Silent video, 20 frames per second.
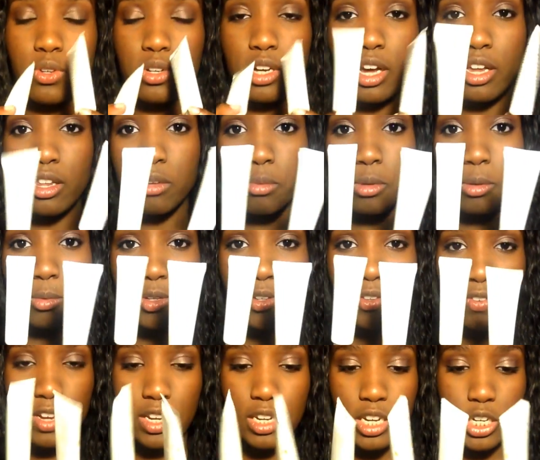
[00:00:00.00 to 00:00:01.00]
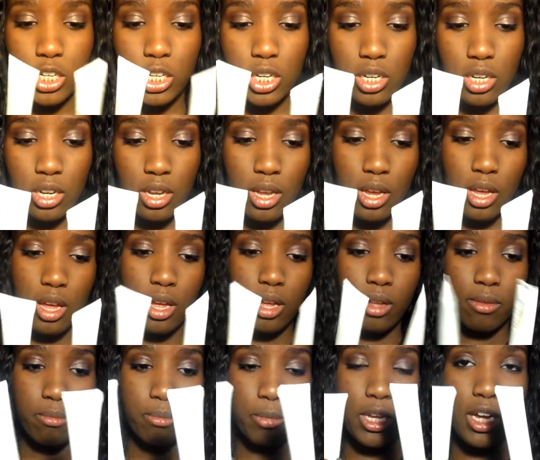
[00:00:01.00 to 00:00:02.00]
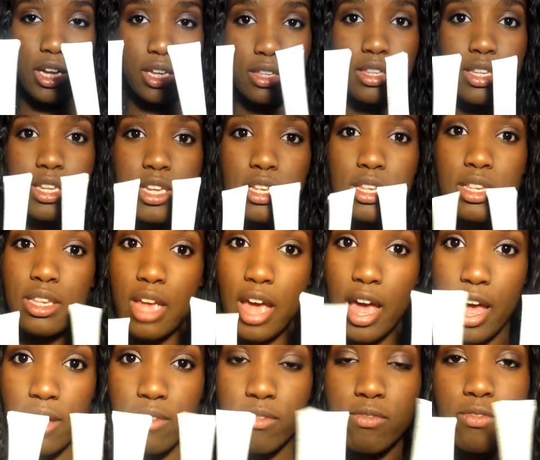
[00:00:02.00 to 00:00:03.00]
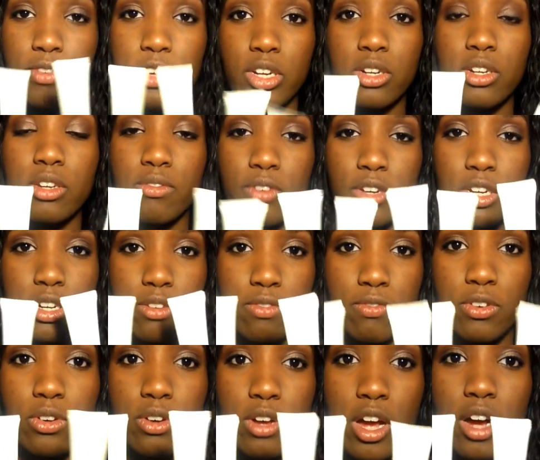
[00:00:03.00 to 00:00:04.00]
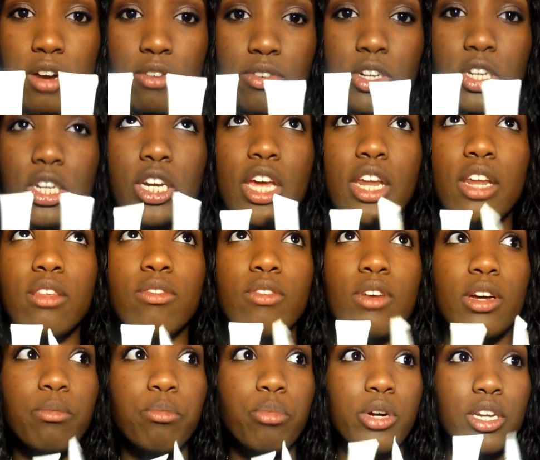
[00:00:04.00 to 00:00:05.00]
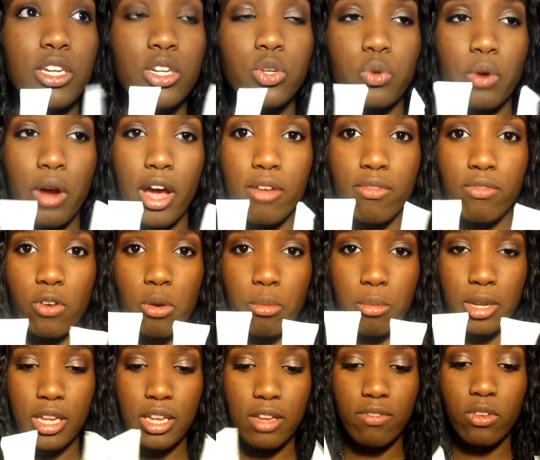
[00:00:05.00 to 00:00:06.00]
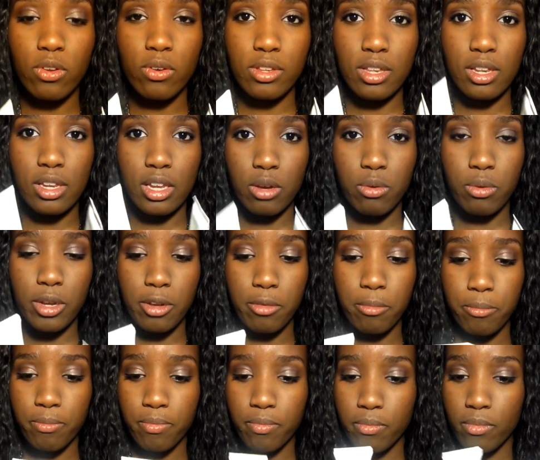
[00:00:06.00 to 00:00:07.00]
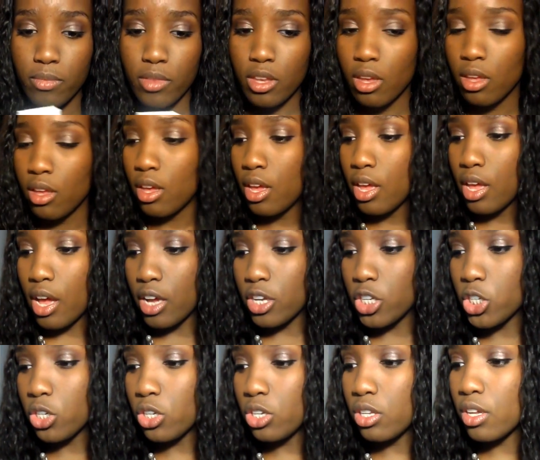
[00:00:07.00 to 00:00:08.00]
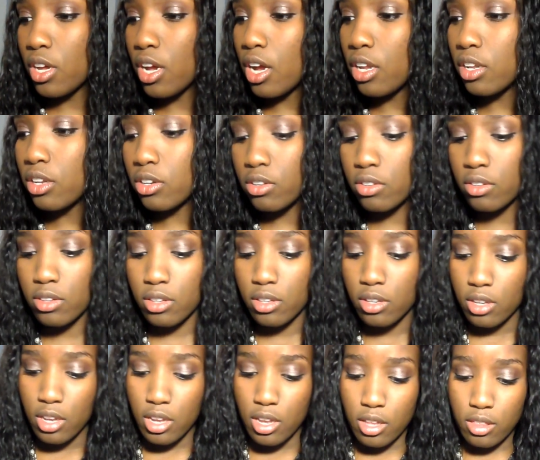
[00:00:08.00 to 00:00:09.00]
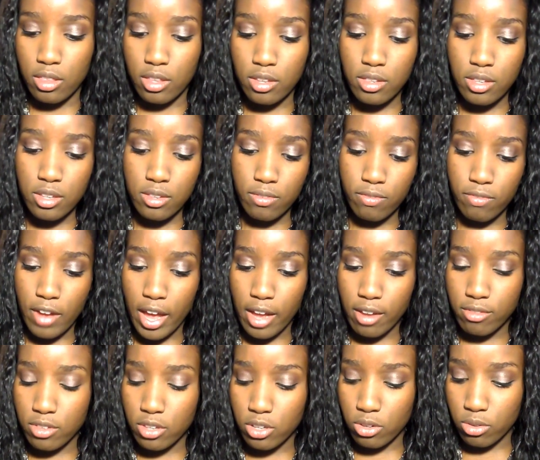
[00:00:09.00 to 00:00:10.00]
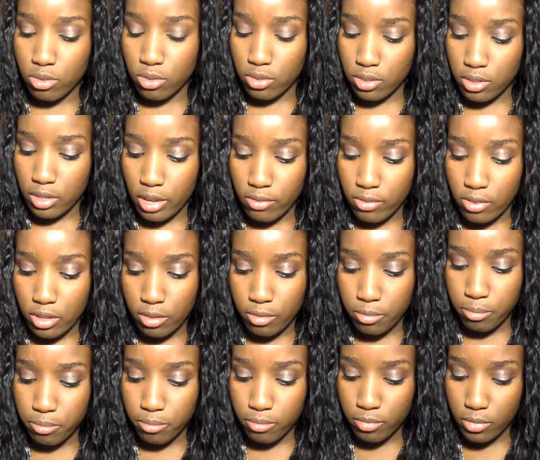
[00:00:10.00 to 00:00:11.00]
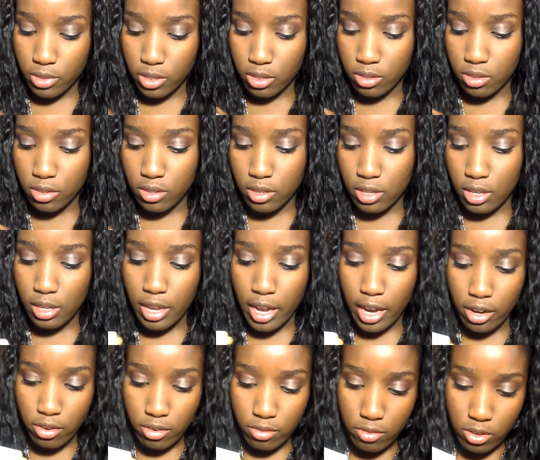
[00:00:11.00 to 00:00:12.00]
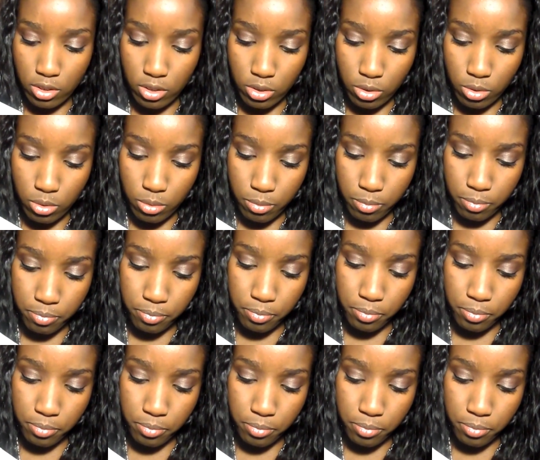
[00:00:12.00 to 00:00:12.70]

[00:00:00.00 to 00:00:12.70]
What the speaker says: doing other people's foundation, because these have very full coverage, and it's a pretty dry formula even though it's liquid. I'll show you the colors. This is 507. This is the lighter of the two.